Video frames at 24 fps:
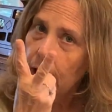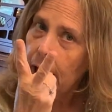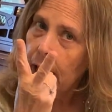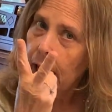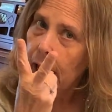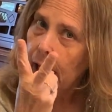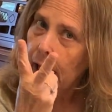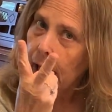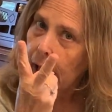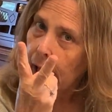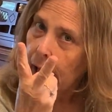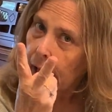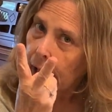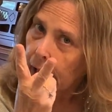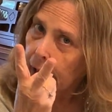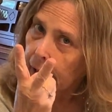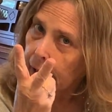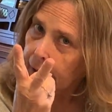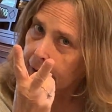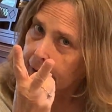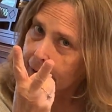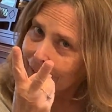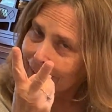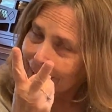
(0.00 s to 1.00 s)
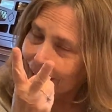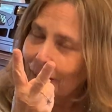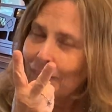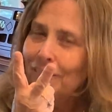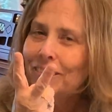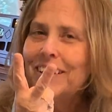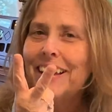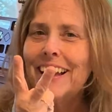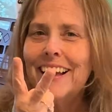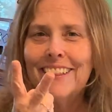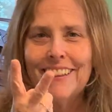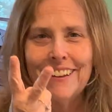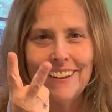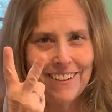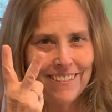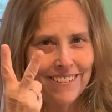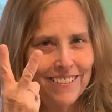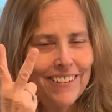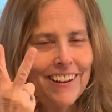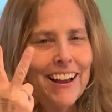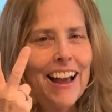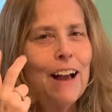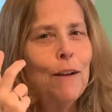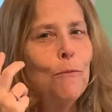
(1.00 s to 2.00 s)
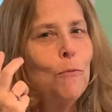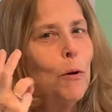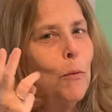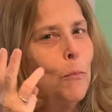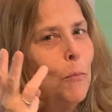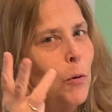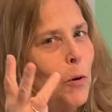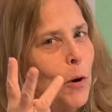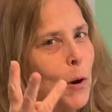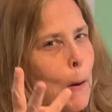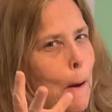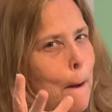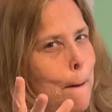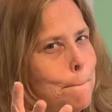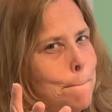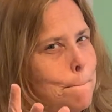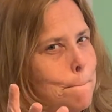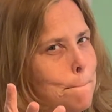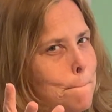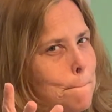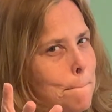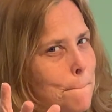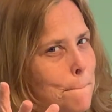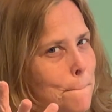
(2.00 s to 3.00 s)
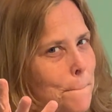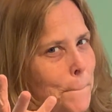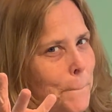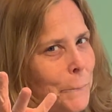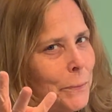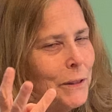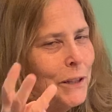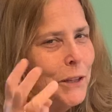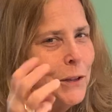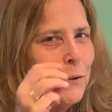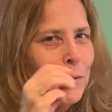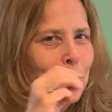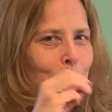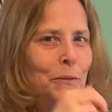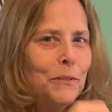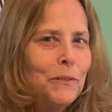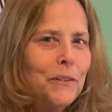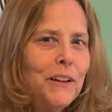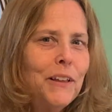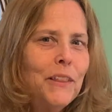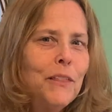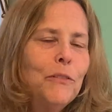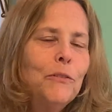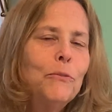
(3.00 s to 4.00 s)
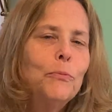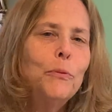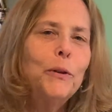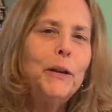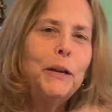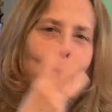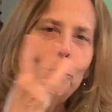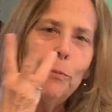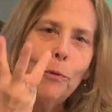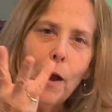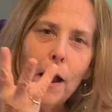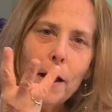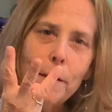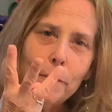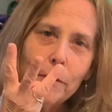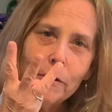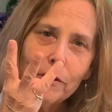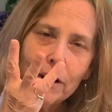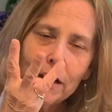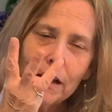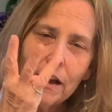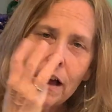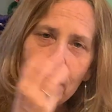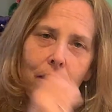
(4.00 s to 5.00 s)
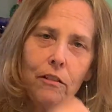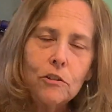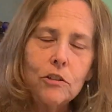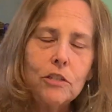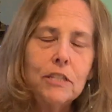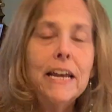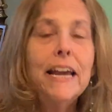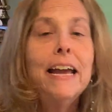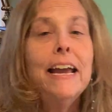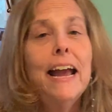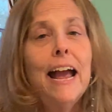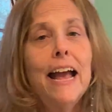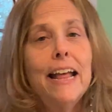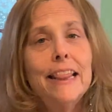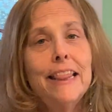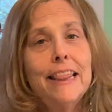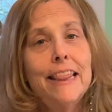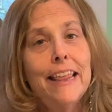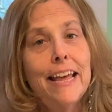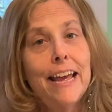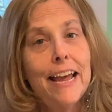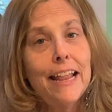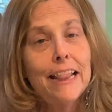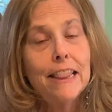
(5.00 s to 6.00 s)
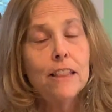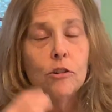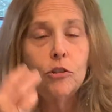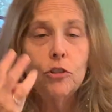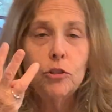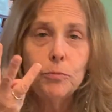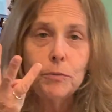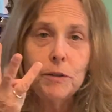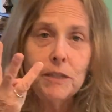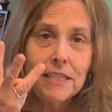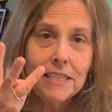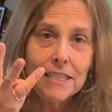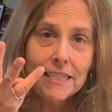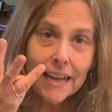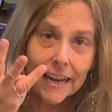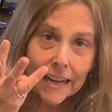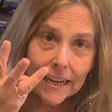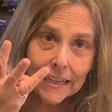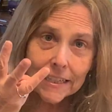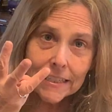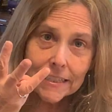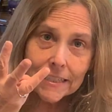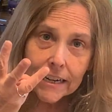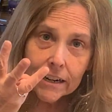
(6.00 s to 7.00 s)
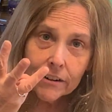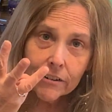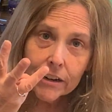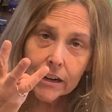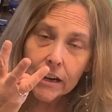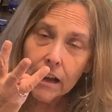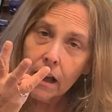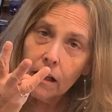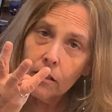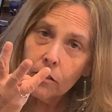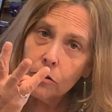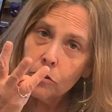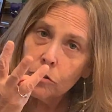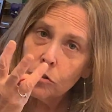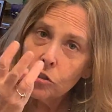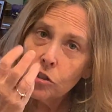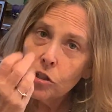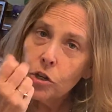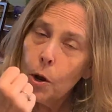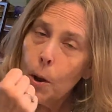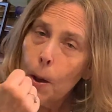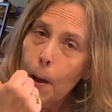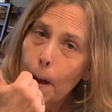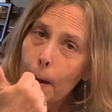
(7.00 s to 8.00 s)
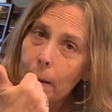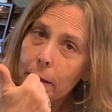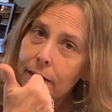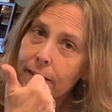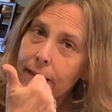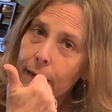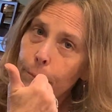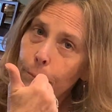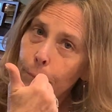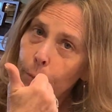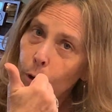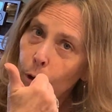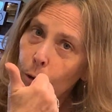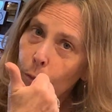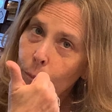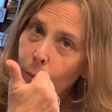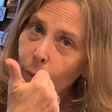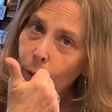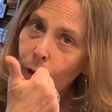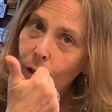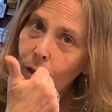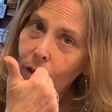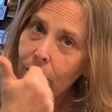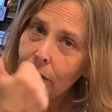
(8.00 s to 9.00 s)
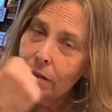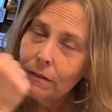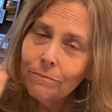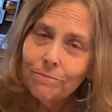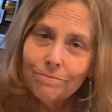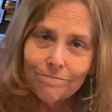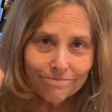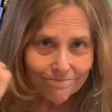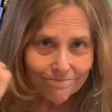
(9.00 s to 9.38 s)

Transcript: and, yep, yellow. And one more, blue three primary colors. And then there's three secondary colors. Say purple,